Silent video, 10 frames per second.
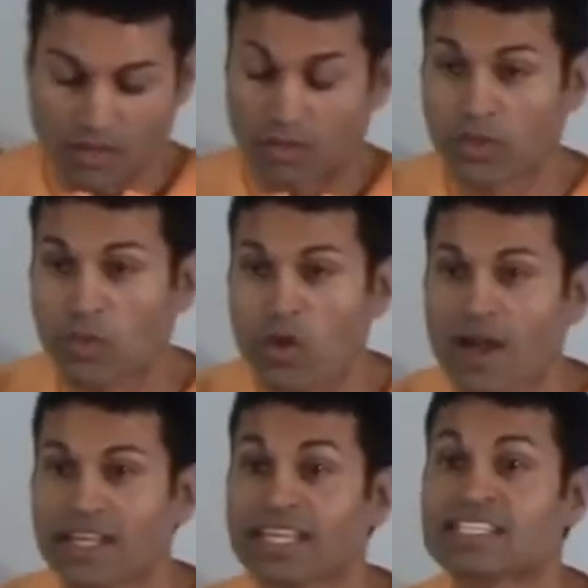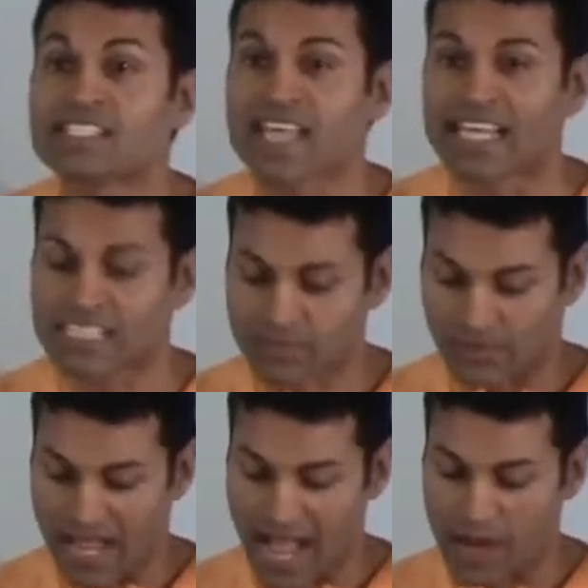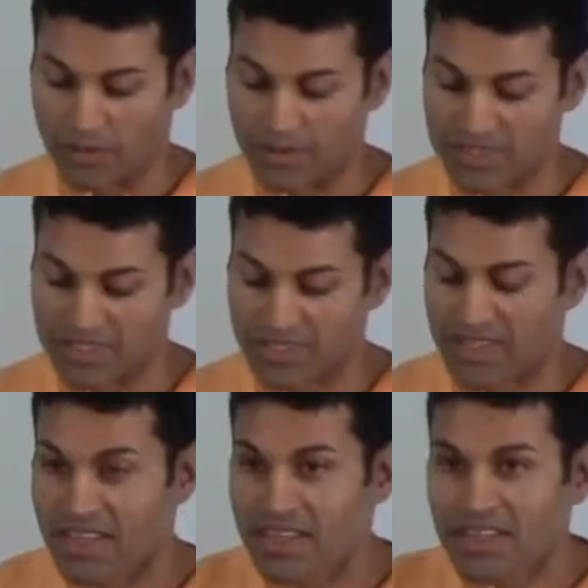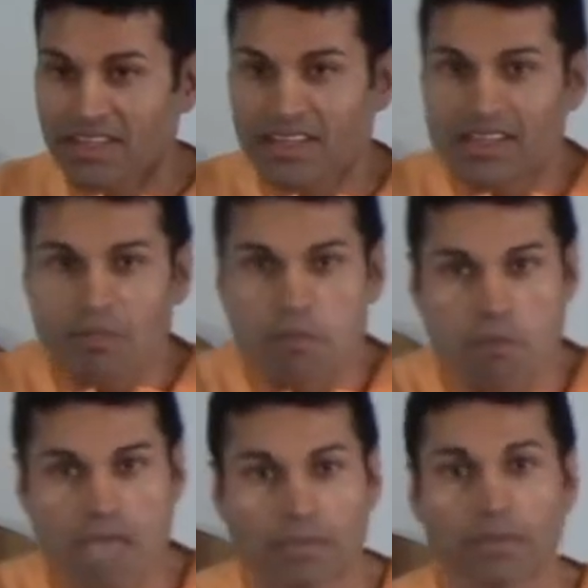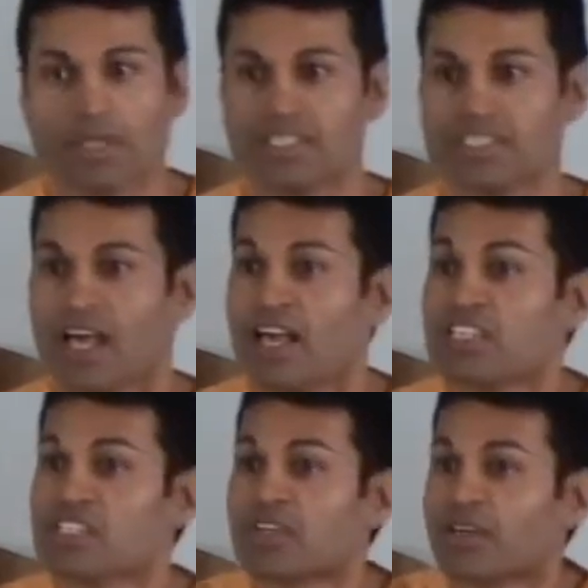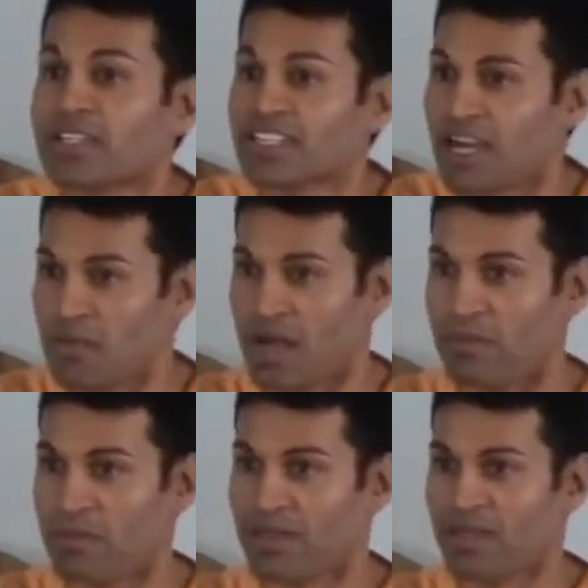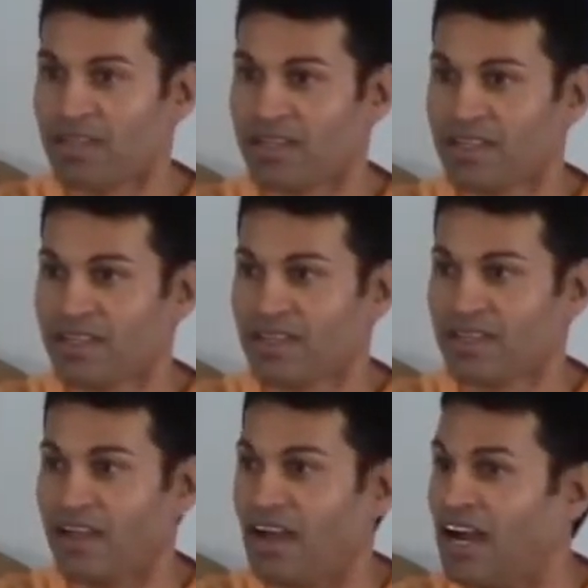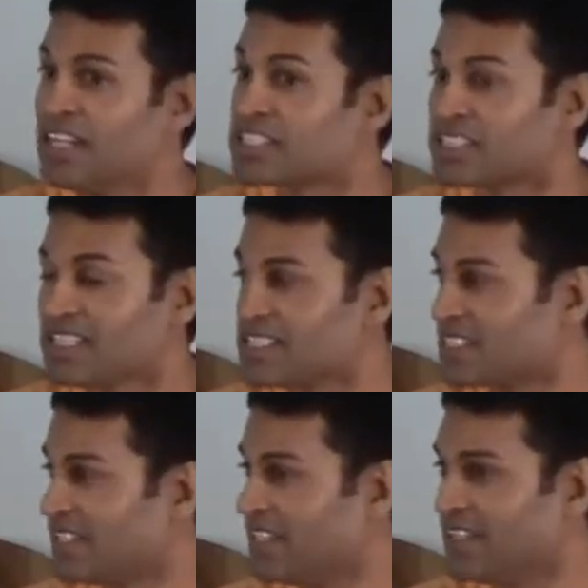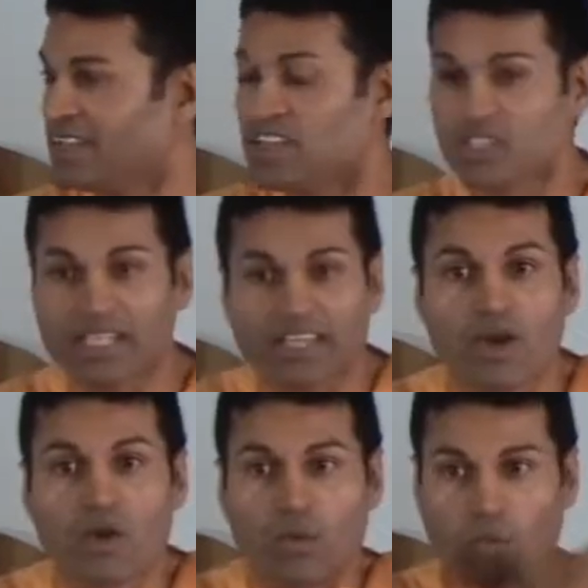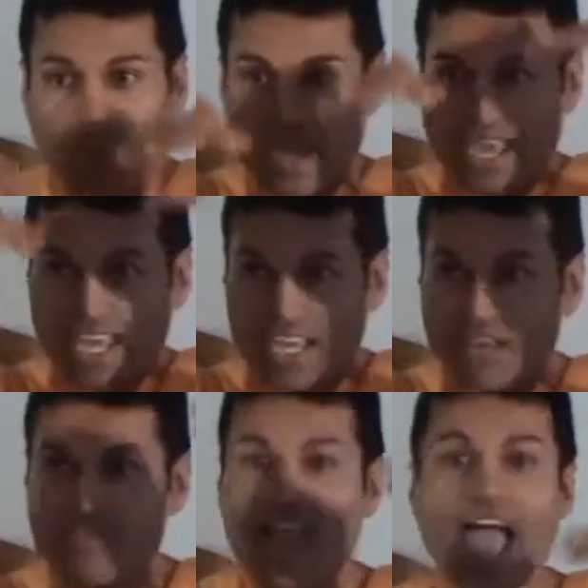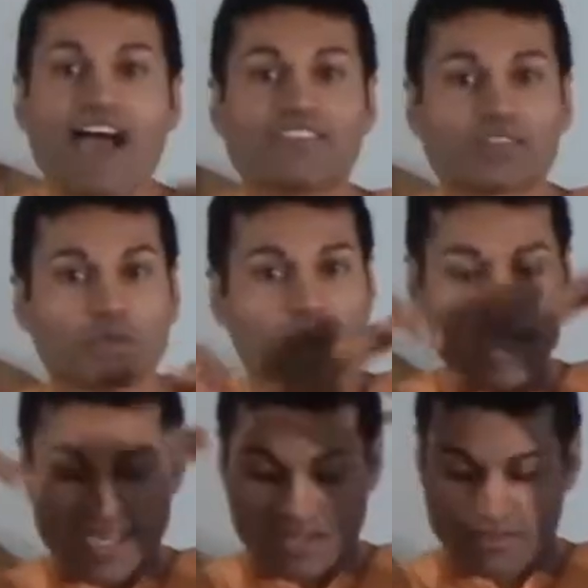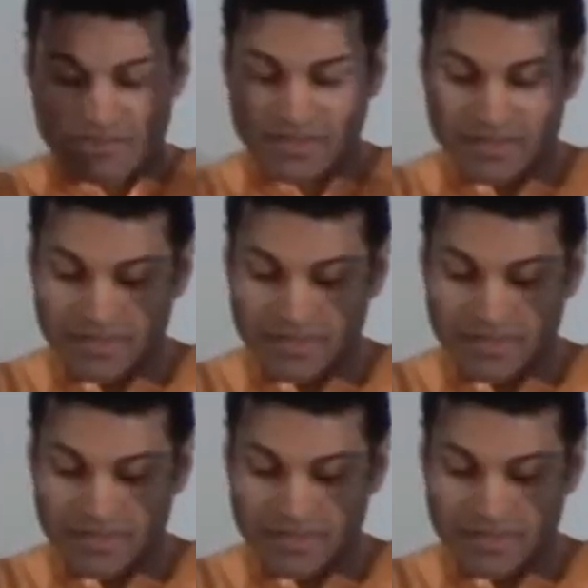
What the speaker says: When you're walking in silence for hours, memories start to come up, unsolicited, sort of like wave after wave.